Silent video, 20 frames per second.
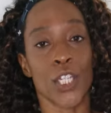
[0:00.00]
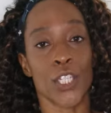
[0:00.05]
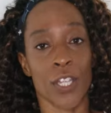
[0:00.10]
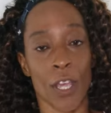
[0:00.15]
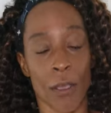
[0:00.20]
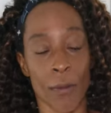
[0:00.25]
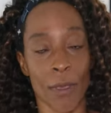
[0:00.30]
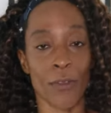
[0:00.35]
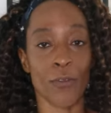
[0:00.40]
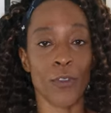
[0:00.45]

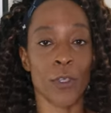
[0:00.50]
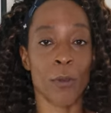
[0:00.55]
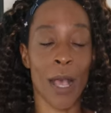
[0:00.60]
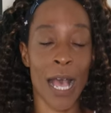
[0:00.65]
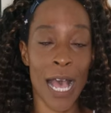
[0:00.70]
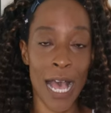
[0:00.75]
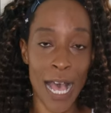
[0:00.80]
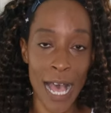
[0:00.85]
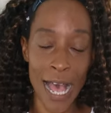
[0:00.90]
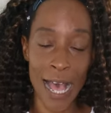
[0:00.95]
So if you
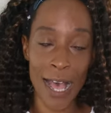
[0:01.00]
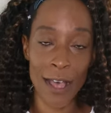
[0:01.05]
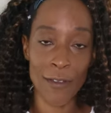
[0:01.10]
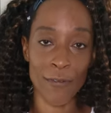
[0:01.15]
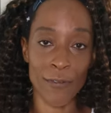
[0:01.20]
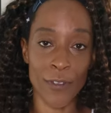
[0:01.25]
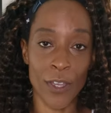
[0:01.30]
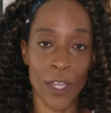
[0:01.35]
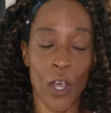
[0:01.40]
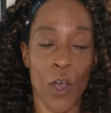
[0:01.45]

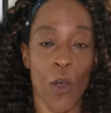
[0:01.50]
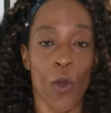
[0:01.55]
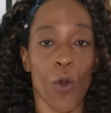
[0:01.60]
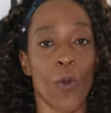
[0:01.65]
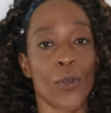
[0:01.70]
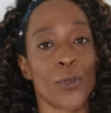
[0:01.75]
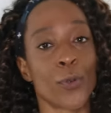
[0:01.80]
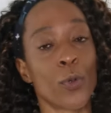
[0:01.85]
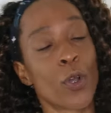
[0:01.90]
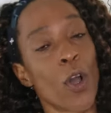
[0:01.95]
have,
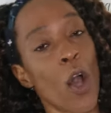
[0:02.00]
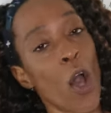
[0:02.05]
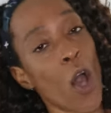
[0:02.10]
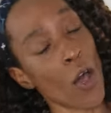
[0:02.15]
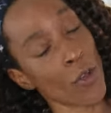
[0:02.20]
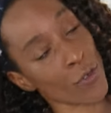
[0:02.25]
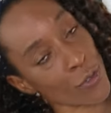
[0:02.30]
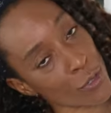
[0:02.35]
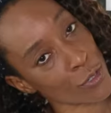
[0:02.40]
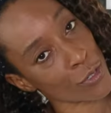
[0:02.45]
or you're
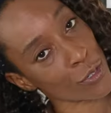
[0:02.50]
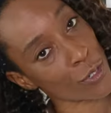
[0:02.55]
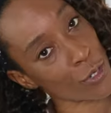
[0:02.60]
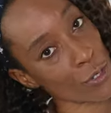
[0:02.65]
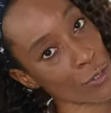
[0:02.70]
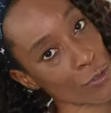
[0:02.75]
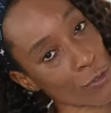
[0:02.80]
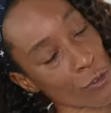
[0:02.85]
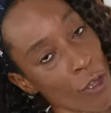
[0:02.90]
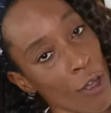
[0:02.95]

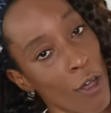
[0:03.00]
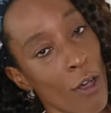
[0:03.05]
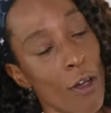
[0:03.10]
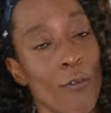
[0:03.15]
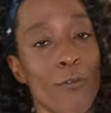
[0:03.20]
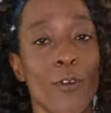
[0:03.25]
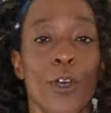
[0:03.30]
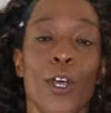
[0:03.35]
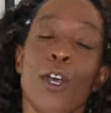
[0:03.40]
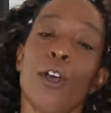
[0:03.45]
conscious
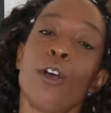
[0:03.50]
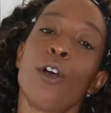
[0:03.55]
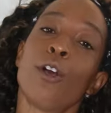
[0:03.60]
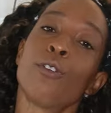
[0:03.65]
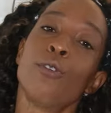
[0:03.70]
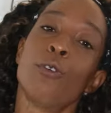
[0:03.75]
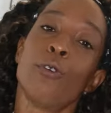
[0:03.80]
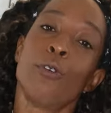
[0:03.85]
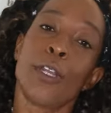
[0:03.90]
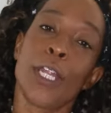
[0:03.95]
of
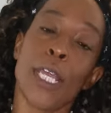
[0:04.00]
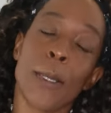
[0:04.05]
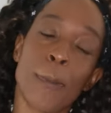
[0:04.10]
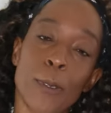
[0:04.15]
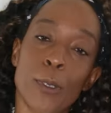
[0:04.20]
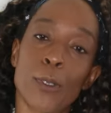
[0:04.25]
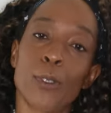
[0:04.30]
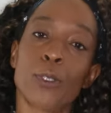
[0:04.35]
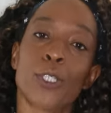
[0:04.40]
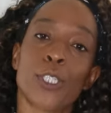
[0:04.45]
your
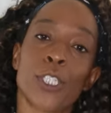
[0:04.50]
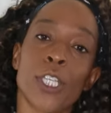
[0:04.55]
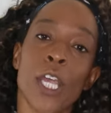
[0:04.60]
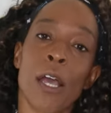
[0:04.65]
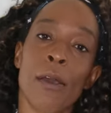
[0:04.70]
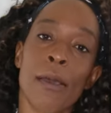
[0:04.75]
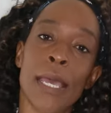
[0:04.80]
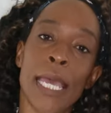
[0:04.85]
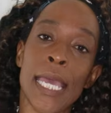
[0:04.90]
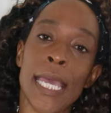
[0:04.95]
nipples
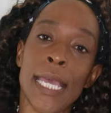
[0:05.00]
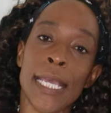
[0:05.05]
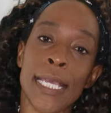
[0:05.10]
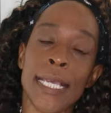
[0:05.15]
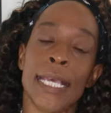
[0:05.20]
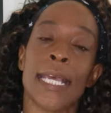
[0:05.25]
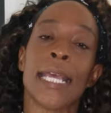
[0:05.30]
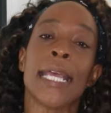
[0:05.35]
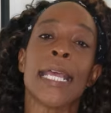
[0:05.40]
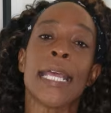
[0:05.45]

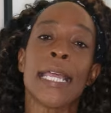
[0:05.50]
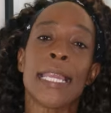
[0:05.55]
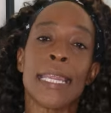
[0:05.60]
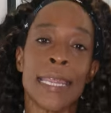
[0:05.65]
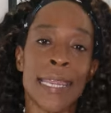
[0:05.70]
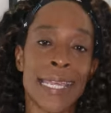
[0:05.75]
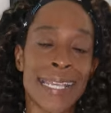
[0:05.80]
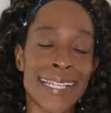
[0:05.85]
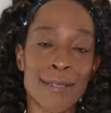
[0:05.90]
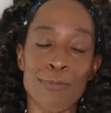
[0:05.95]
showing,
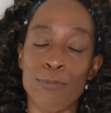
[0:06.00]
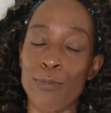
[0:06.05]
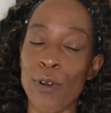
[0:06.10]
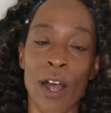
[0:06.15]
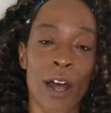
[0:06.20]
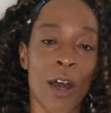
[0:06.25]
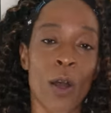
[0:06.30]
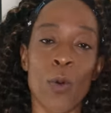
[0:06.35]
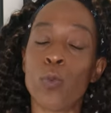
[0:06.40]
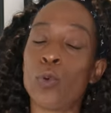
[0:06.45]
this
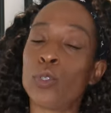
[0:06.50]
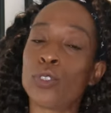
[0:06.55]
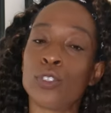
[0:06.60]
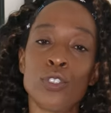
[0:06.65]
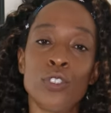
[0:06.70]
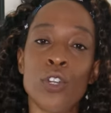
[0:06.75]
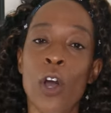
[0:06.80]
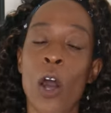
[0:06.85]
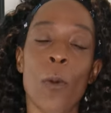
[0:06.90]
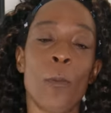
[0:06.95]
bra
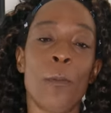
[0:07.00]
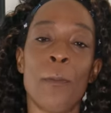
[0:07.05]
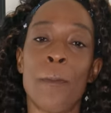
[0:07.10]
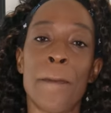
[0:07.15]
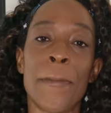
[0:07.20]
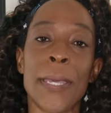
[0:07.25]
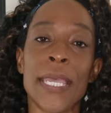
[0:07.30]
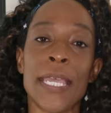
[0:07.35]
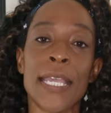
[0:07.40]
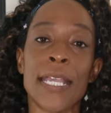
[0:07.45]
would
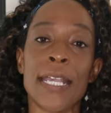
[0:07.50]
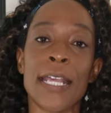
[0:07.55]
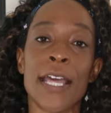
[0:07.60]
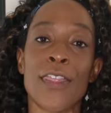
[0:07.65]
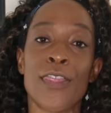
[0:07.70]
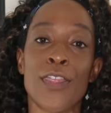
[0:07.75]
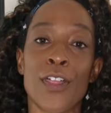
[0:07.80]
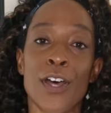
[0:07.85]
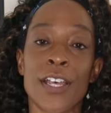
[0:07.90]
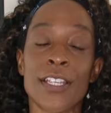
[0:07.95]
not
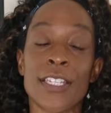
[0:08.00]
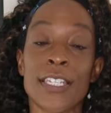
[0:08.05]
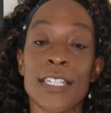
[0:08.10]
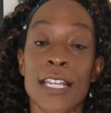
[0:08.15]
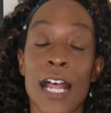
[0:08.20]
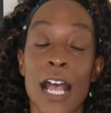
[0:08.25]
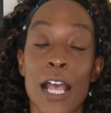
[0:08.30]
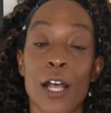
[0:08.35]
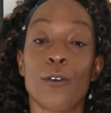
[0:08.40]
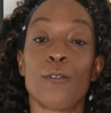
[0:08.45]
be the
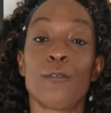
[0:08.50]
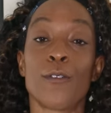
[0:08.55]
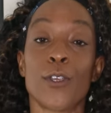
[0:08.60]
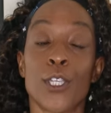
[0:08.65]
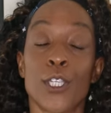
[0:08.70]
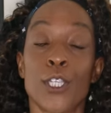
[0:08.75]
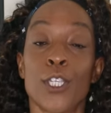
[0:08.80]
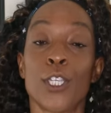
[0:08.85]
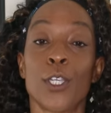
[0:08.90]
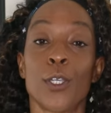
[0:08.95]
style for
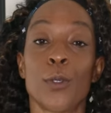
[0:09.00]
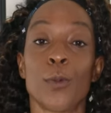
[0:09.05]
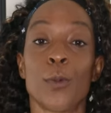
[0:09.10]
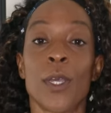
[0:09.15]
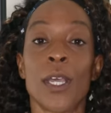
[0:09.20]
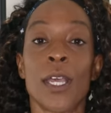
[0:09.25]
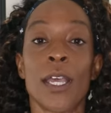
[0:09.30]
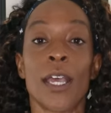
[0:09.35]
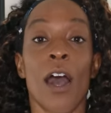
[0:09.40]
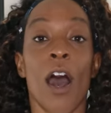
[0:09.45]

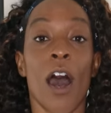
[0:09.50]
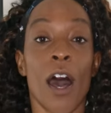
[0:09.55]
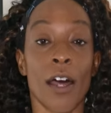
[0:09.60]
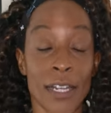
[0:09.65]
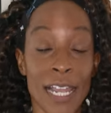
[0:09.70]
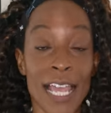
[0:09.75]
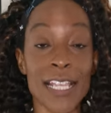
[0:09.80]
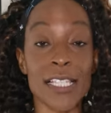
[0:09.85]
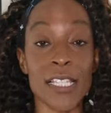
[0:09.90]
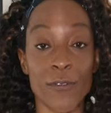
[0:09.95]
you.
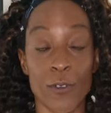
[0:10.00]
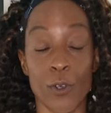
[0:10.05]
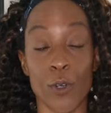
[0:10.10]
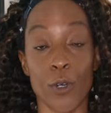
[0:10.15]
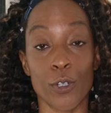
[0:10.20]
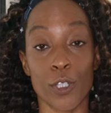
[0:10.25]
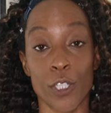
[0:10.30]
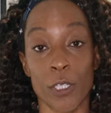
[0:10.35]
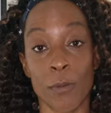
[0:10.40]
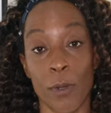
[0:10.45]
Unless, of
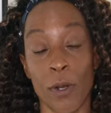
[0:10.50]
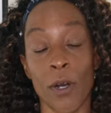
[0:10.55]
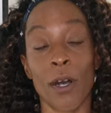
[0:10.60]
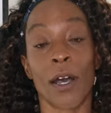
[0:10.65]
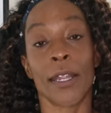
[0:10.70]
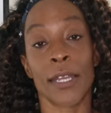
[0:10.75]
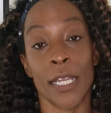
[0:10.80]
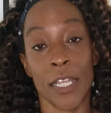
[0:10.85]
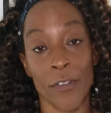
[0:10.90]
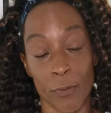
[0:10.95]
course, you
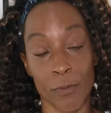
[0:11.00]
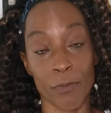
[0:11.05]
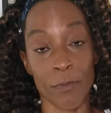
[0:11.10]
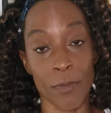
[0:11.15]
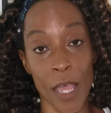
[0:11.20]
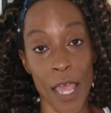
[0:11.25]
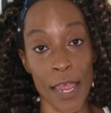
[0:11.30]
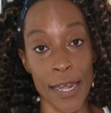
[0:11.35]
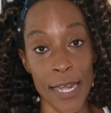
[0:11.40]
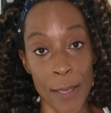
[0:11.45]
put
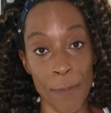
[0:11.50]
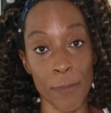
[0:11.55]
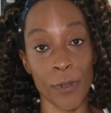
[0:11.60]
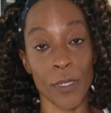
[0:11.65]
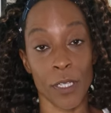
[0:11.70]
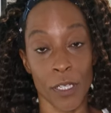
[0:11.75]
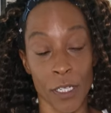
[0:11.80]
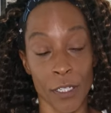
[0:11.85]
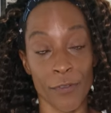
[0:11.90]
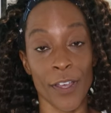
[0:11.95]
a
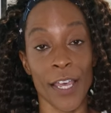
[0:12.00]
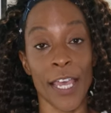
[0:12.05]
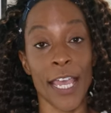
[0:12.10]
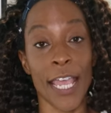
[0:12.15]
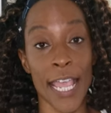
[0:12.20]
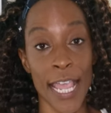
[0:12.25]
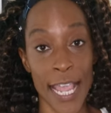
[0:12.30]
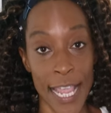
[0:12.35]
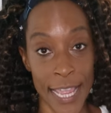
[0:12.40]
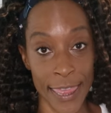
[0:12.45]
nipple
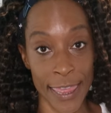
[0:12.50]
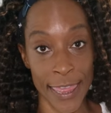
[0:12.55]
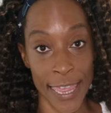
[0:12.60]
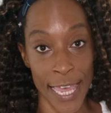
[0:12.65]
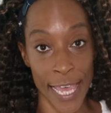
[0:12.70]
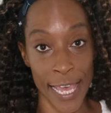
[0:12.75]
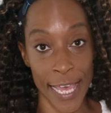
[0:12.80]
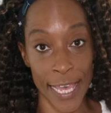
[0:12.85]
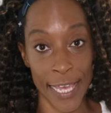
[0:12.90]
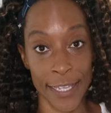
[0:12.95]
cover in
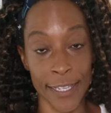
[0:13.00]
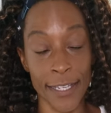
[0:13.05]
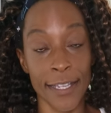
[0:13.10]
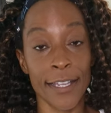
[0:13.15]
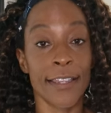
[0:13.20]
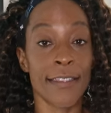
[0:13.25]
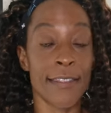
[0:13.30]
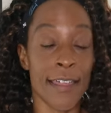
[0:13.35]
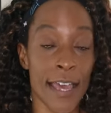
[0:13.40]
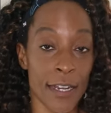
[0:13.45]
there,
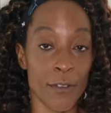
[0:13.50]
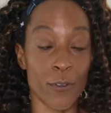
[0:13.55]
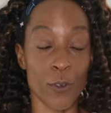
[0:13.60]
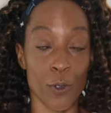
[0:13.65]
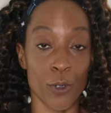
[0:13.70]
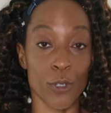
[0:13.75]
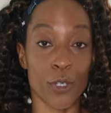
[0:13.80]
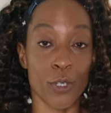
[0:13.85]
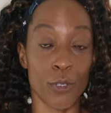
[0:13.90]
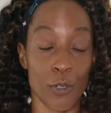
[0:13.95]
then of
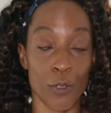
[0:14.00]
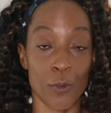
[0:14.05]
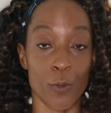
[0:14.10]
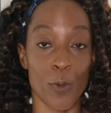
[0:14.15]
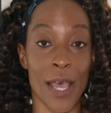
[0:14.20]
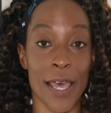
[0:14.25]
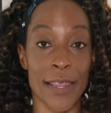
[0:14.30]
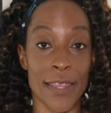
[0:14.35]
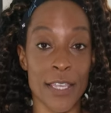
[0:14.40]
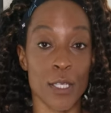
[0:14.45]
course you could
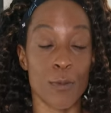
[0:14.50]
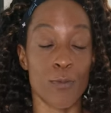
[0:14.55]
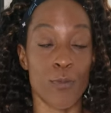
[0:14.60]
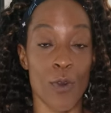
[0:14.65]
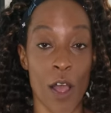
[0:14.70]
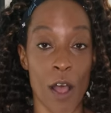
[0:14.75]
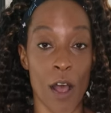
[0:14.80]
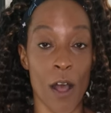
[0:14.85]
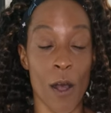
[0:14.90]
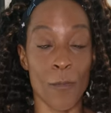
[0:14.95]
wear this
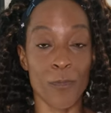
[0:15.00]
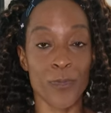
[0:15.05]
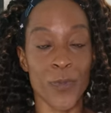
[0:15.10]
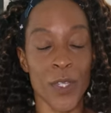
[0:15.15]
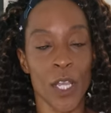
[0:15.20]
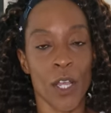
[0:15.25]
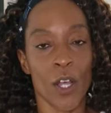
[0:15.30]
bra.